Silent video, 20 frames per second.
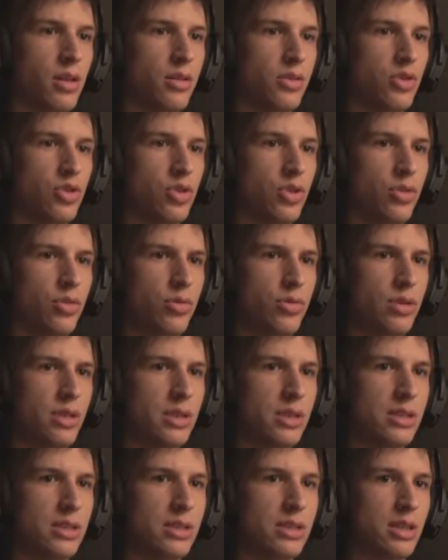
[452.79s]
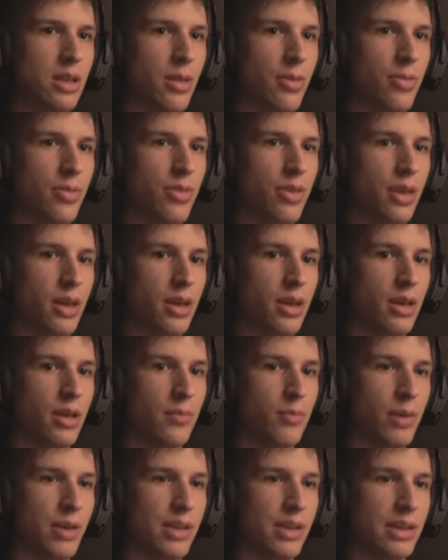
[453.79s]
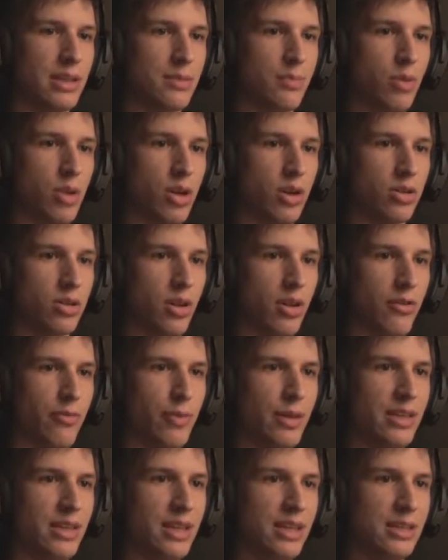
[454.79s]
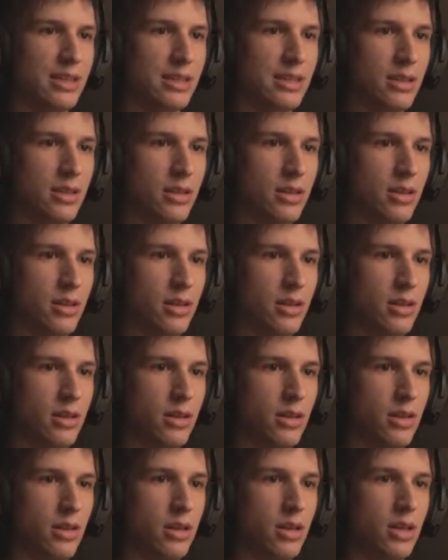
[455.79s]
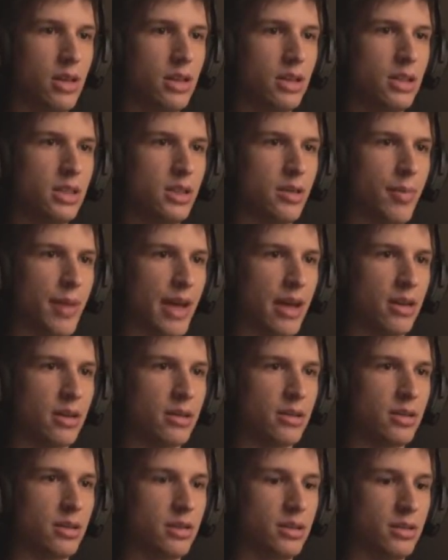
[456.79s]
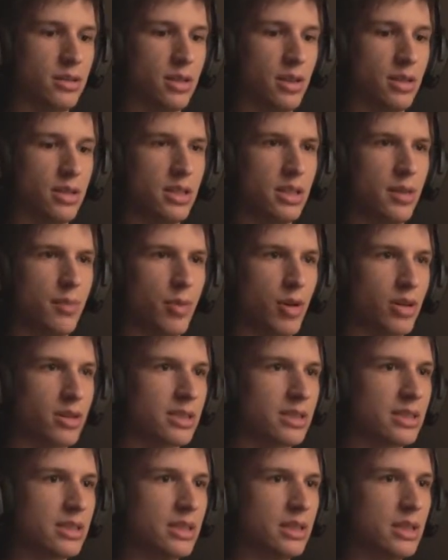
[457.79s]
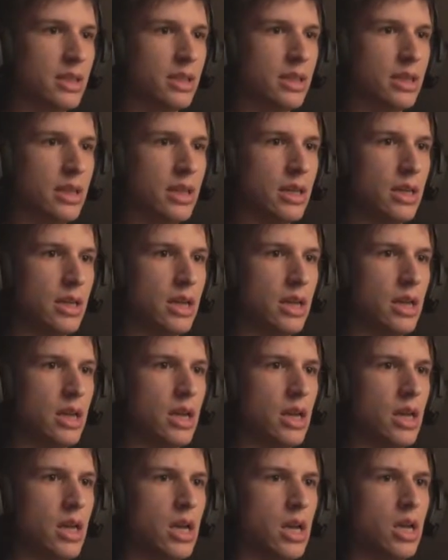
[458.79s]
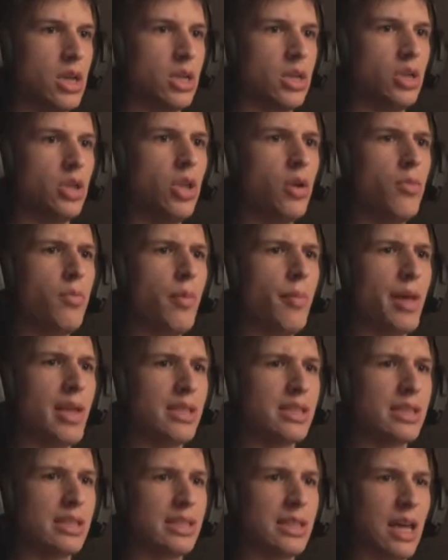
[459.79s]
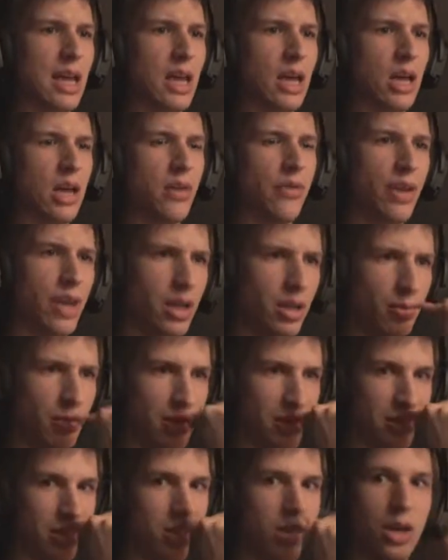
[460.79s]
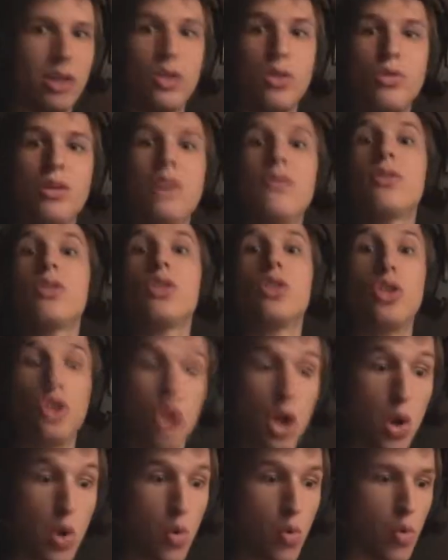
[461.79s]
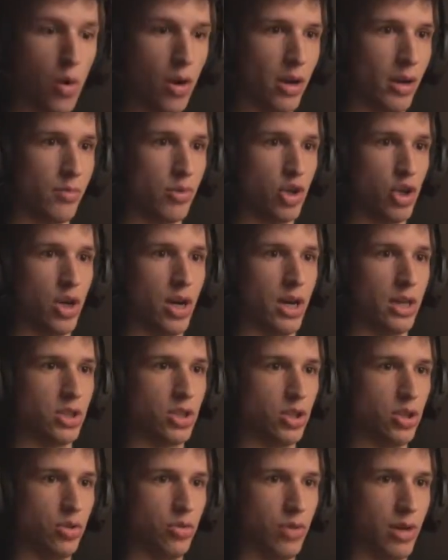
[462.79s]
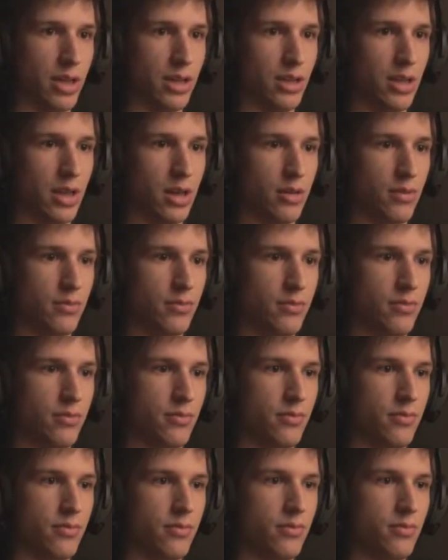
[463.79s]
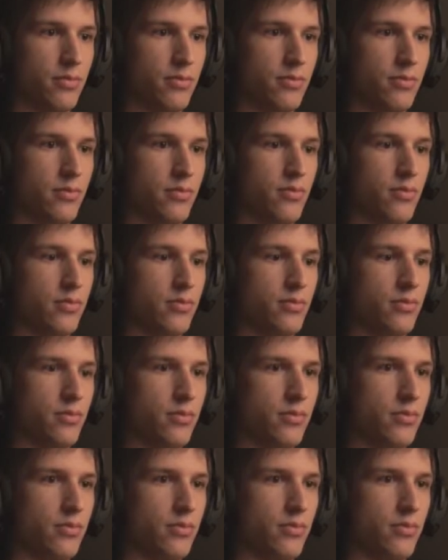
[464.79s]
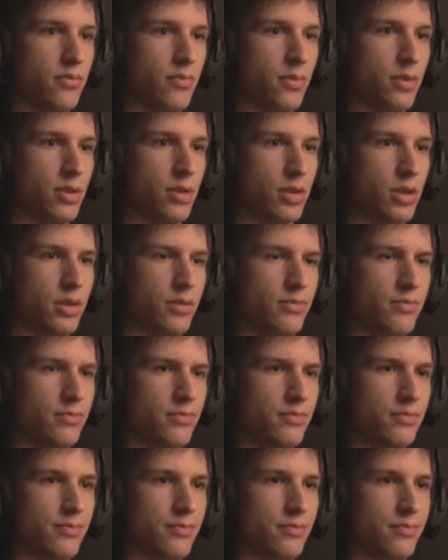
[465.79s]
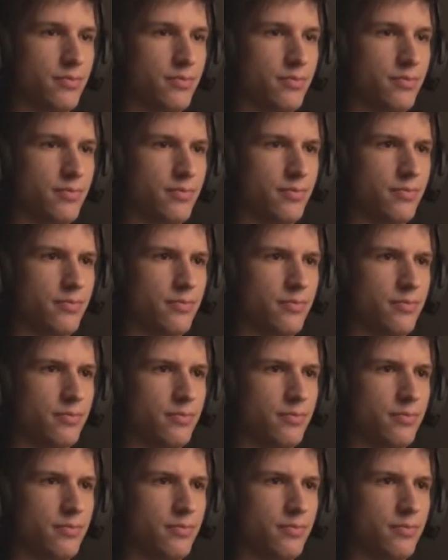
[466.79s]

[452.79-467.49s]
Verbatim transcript: Intruder something, but that's blocked off. But this, it's in the back. It's in the box. No mementos are available, so I don't even know what I'm trying to do right now. Soon it will be ready. Let okay. there be enough time.